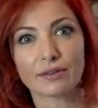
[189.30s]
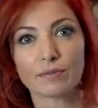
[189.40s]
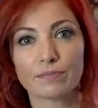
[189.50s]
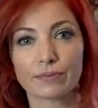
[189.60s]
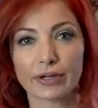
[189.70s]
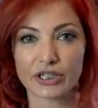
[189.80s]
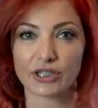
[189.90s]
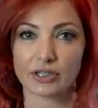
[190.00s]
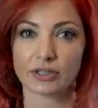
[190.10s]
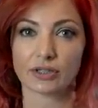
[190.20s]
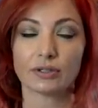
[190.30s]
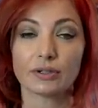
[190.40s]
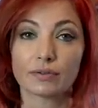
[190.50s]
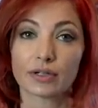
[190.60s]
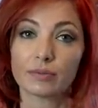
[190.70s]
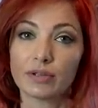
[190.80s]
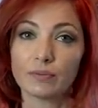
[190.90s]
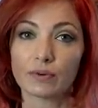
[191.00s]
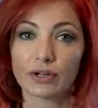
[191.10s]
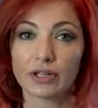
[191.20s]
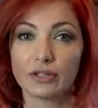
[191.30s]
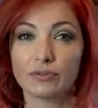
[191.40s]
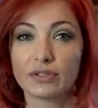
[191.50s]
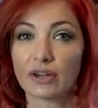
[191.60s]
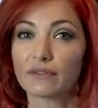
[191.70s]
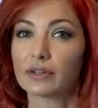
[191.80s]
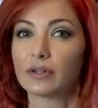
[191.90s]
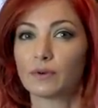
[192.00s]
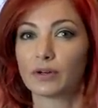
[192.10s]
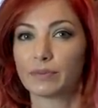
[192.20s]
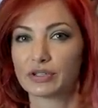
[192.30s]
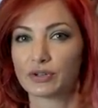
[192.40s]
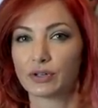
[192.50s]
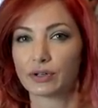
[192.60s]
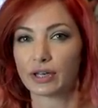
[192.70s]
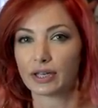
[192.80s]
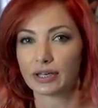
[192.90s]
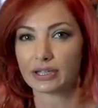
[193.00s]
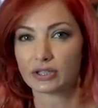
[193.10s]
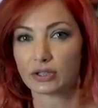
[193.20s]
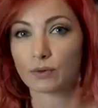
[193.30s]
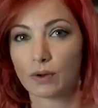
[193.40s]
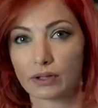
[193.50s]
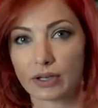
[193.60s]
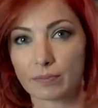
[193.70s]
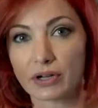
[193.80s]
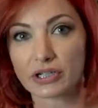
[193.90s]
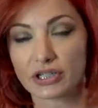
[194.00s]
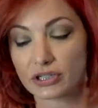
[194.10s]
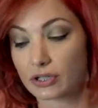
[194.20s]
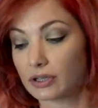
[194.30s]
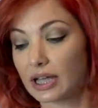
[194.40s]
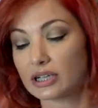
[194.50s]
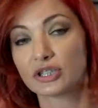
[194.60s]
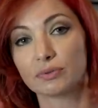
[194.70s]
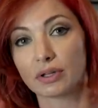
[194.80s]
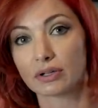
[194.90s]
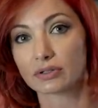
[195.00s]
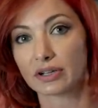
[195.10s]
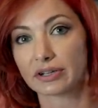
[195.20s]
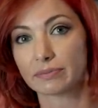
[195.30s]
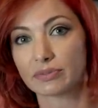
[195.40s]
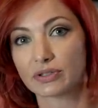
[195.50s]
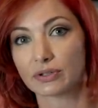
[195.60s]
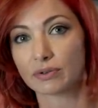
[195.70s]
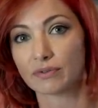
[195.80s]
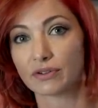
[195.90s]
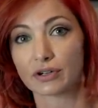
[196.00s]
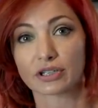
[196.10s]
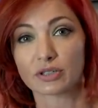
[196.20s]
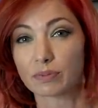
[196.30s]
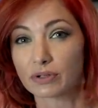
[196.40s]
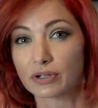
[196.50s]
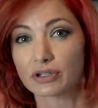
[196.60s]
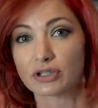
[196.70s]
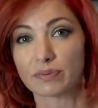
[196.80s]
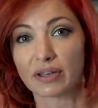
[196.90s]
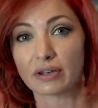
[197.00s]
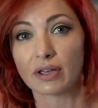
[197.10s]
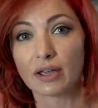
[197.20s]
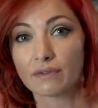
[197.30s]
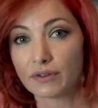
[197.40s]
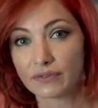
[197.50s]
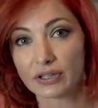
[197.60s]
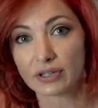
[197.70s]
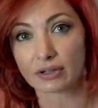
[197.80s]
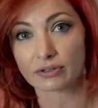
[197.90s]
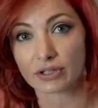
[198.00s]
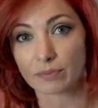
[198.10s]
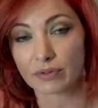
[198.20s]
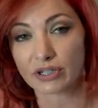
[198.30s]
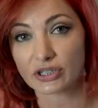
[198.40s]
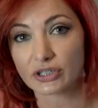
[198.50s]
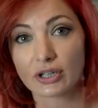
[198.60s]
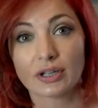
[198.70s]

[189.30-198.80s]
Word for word: the brushes. They're incredibly important. You definitely wanna make sure you're getting a nice, good quality brush. It's gonna last you a long time. So if you're gonna splurge and spend $15 on a brush,